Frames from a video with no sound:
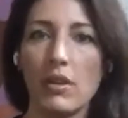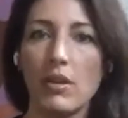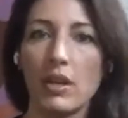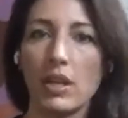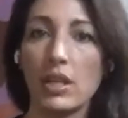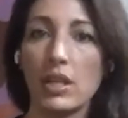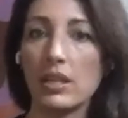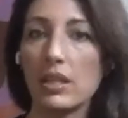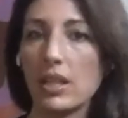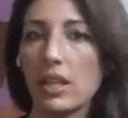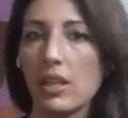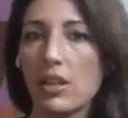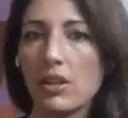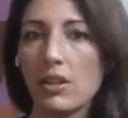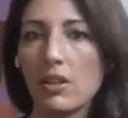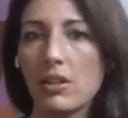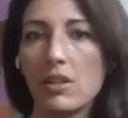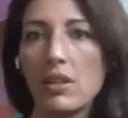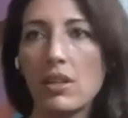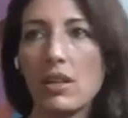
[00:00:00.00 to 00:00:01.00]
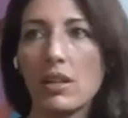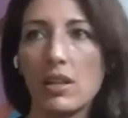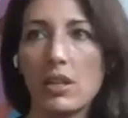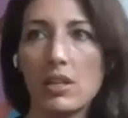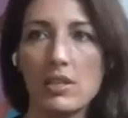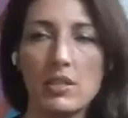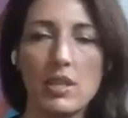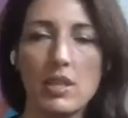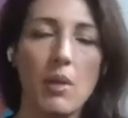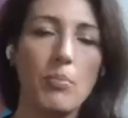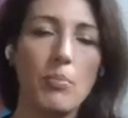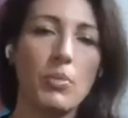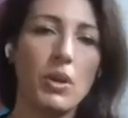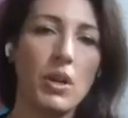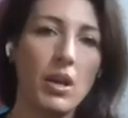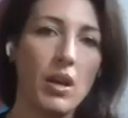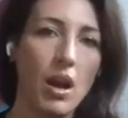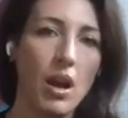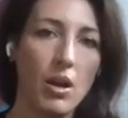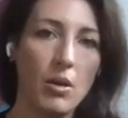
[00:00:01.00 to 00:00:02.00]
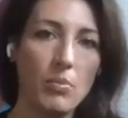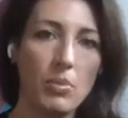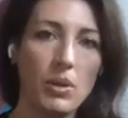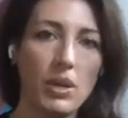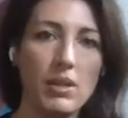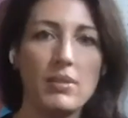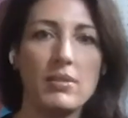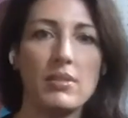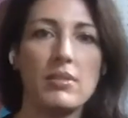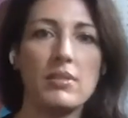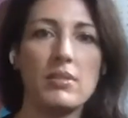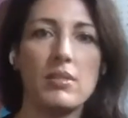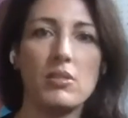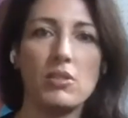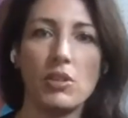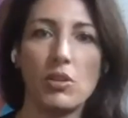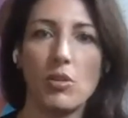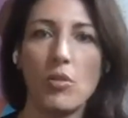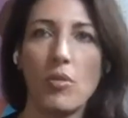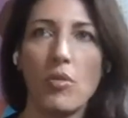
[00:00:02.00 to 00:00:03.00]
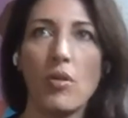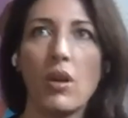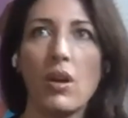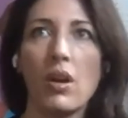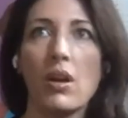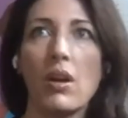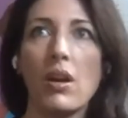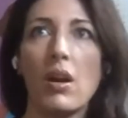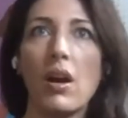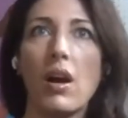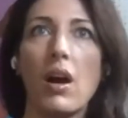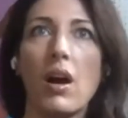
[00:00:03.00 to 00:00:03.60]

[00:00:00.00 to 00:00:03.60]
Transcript: cleared contemporary art pieces and decor.